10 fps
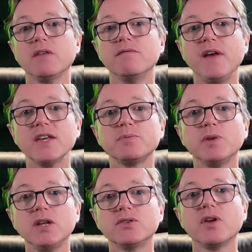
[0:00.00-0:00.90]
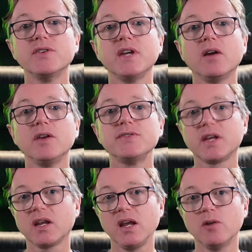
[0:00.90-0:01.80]
investment into those areas that are
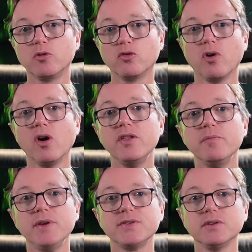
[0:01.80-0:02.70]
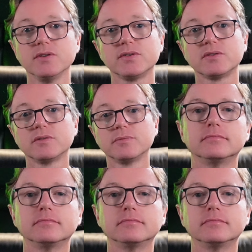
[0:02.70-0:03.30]
going to help grow the business.